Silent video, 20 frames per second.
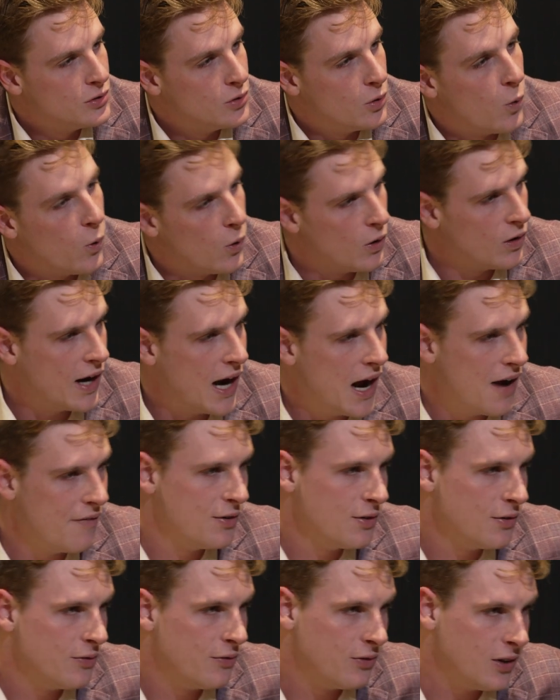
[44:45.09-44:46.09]
or have
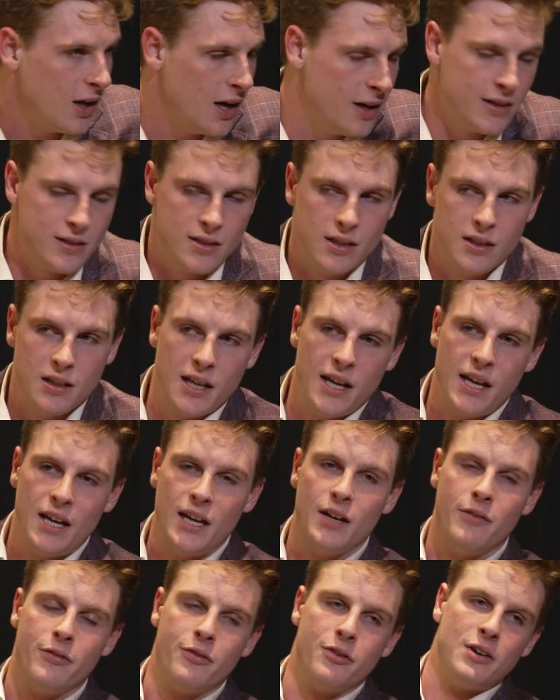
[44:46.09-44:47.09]
your flight
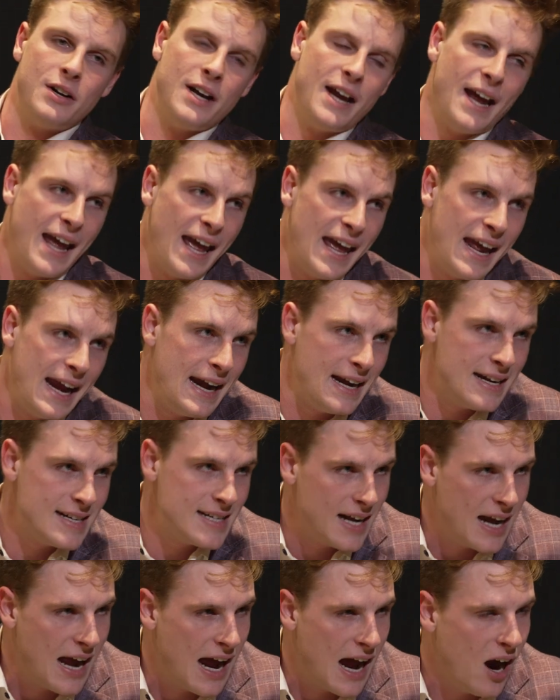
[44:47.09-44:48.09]
delayed for 8
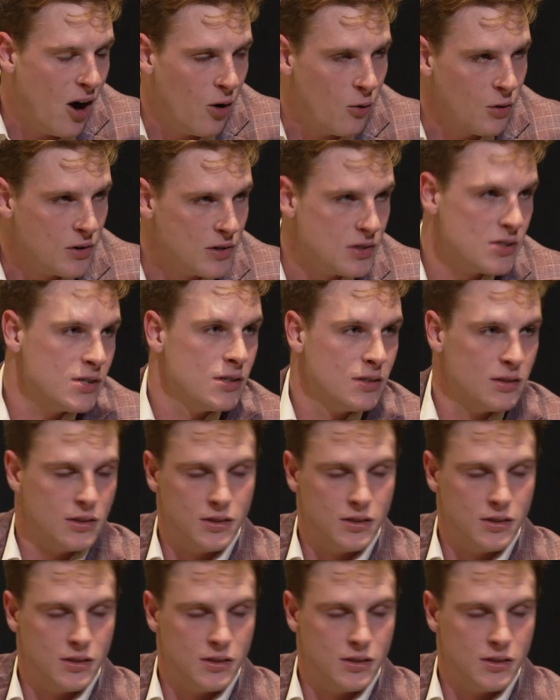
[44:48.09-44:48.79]
hours?